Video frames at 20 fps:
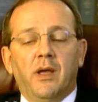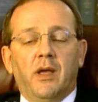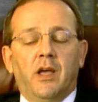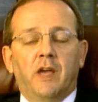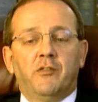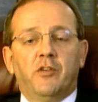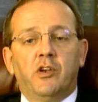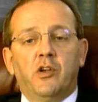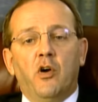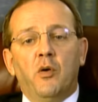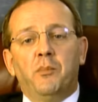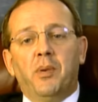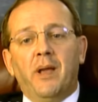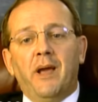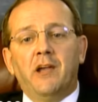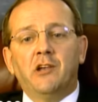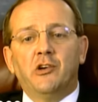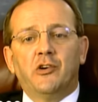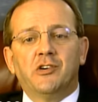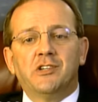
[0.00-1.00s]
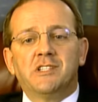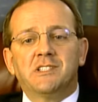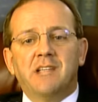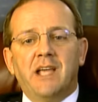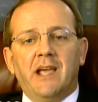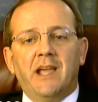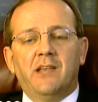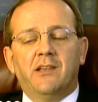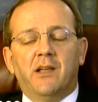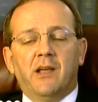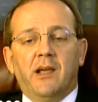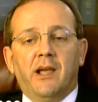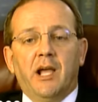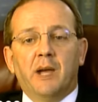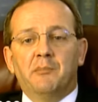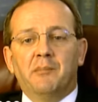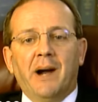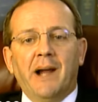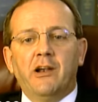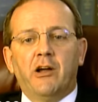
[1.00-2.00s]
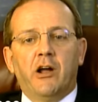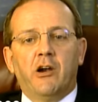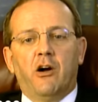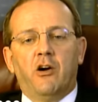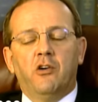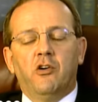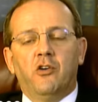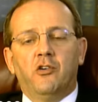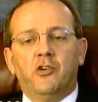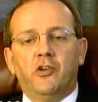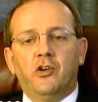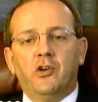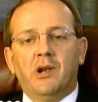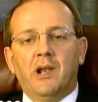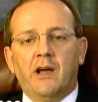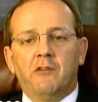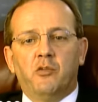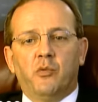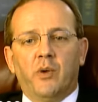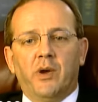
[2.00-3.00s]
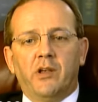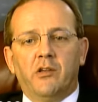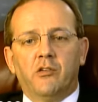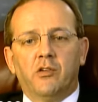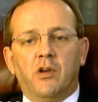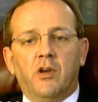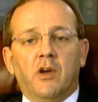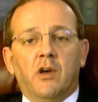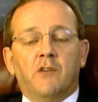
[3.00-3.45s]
If you don't plan your estate, it might not all go to your loved ones.